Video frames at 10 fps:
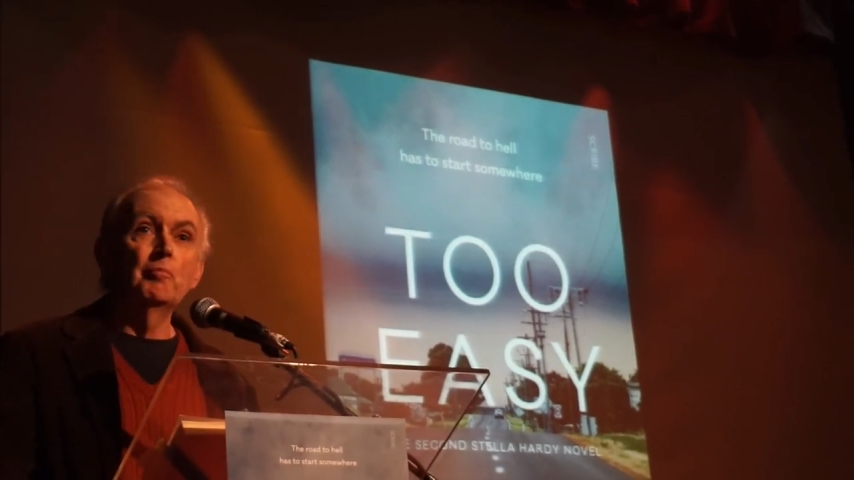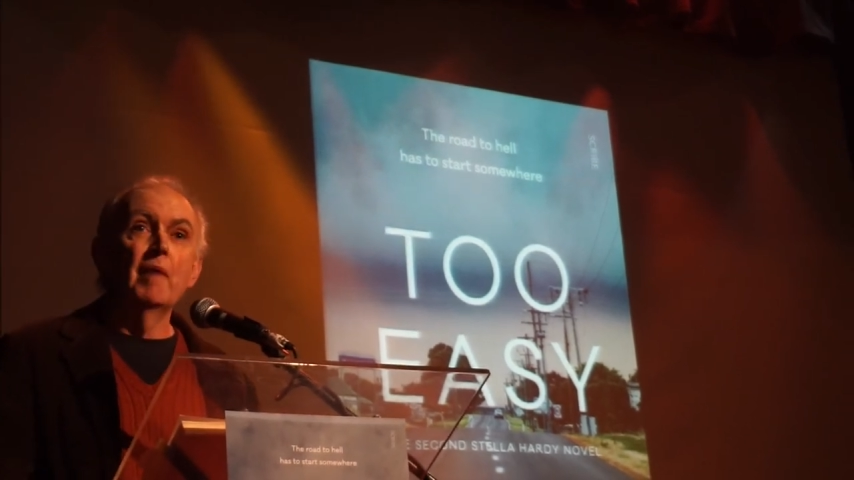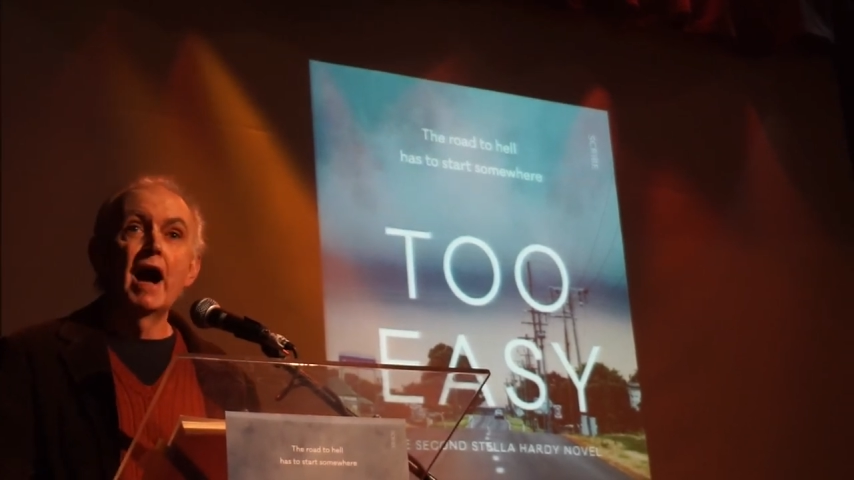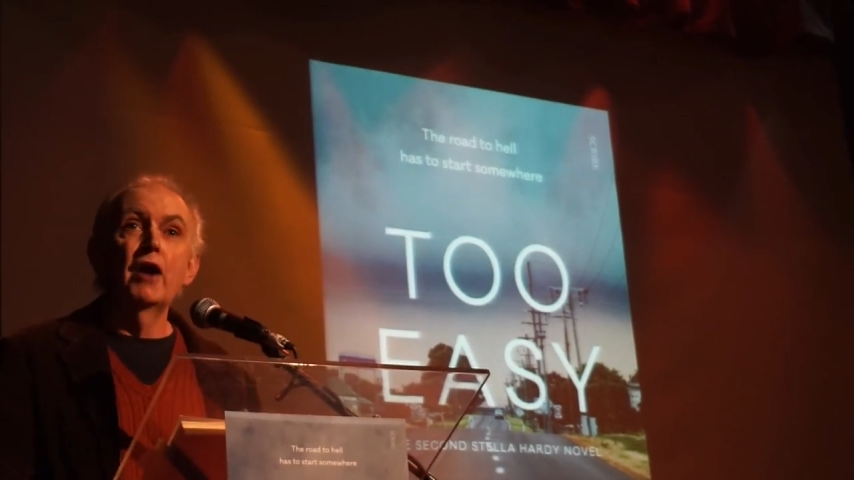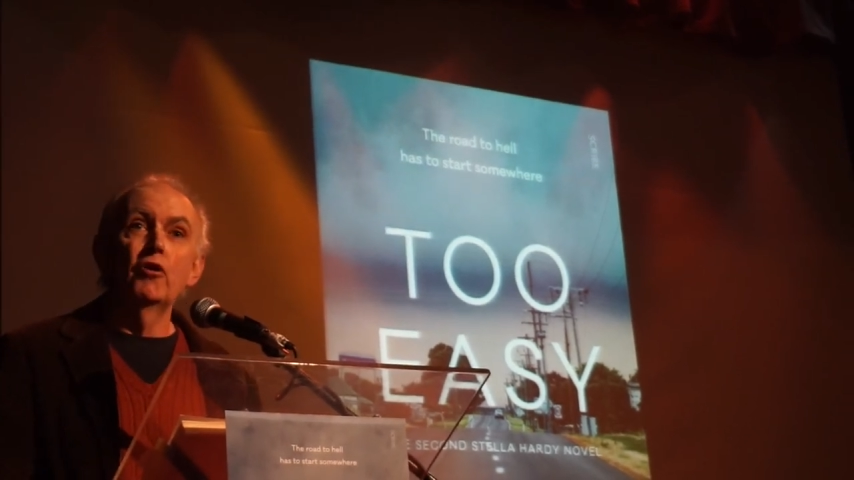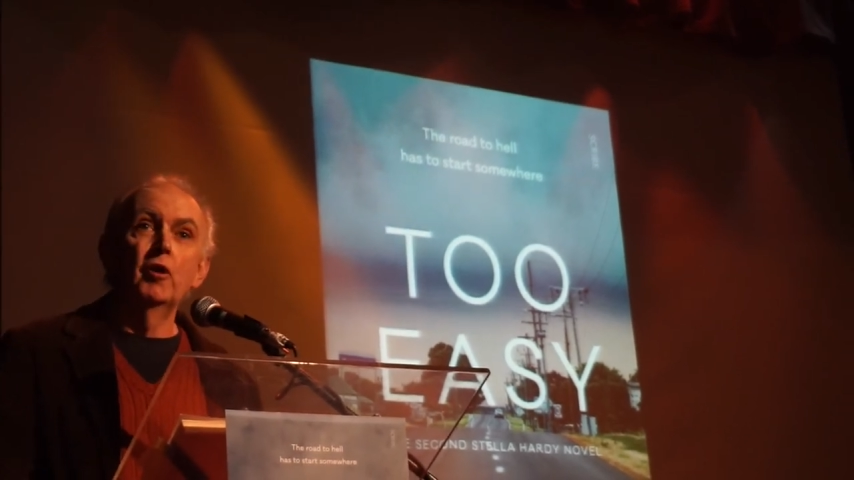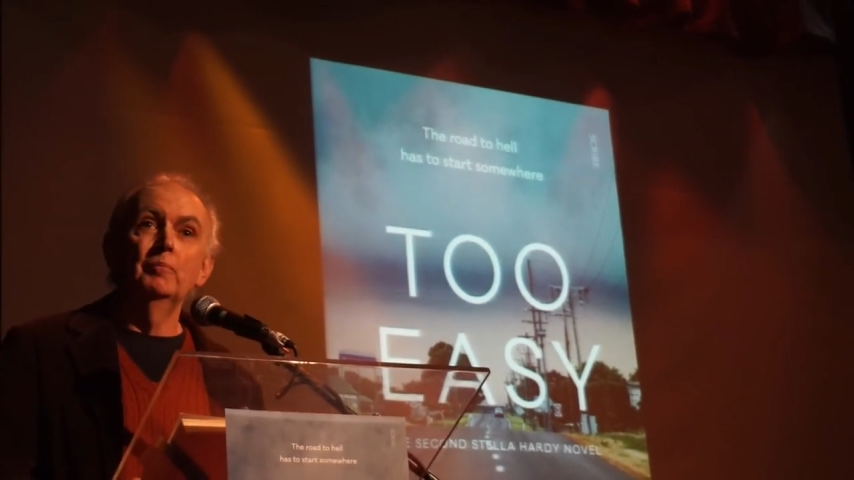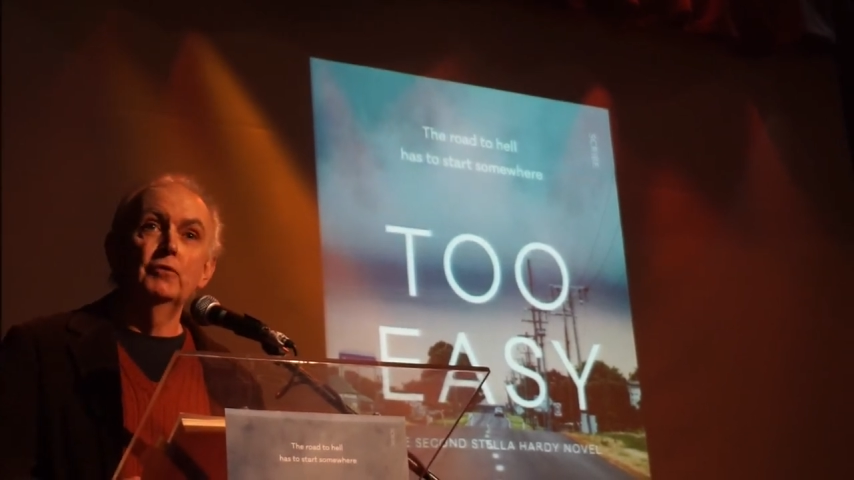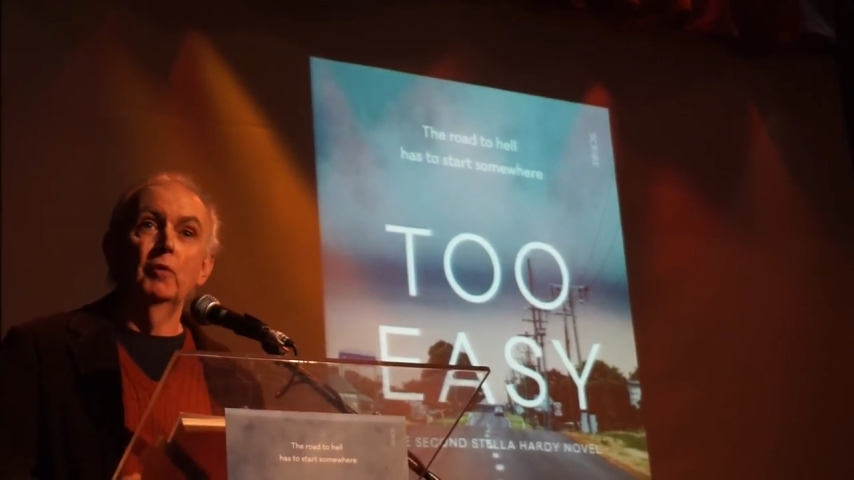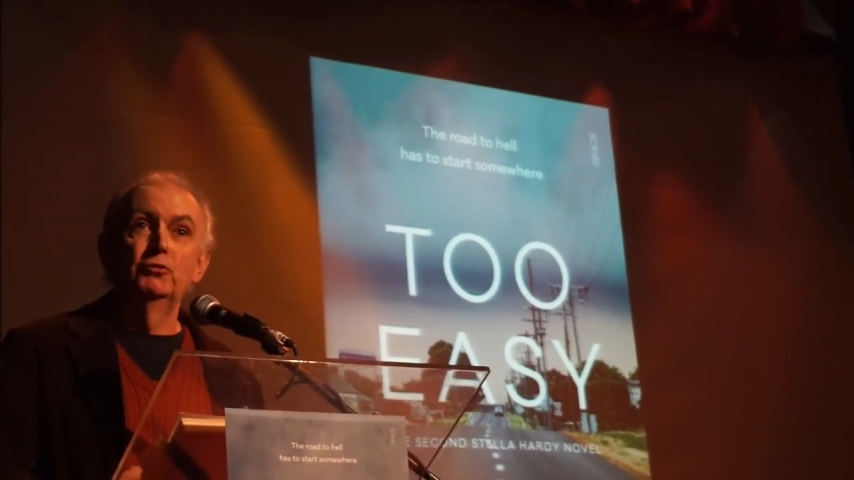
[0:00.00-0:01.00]
Ma,
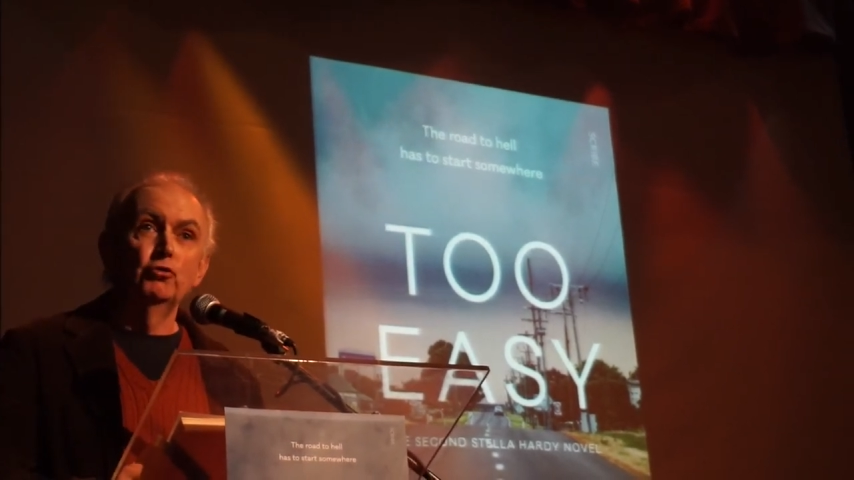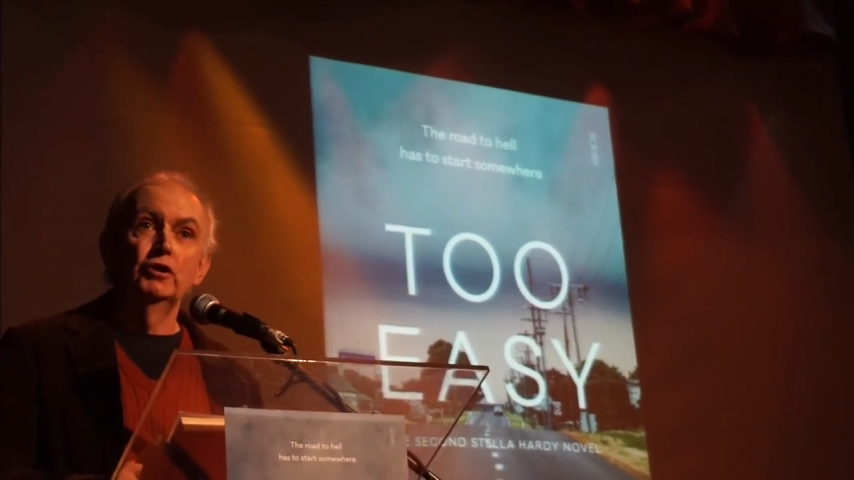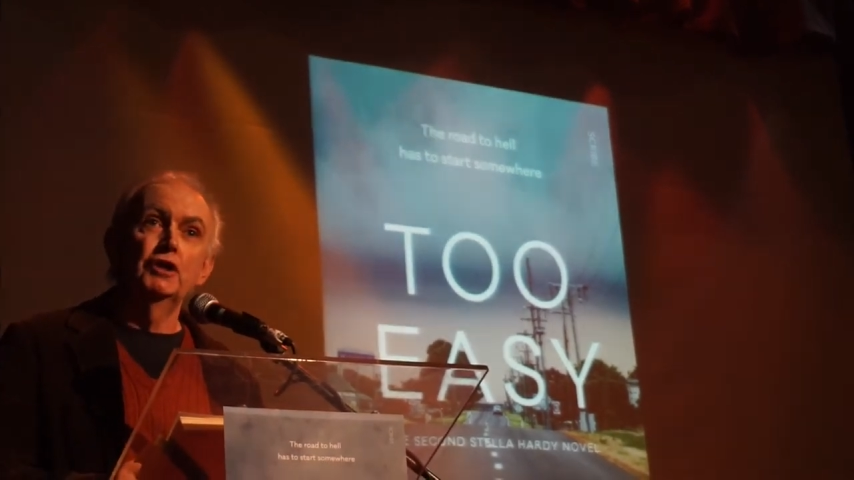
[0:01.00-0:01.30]
I'm, I'm doing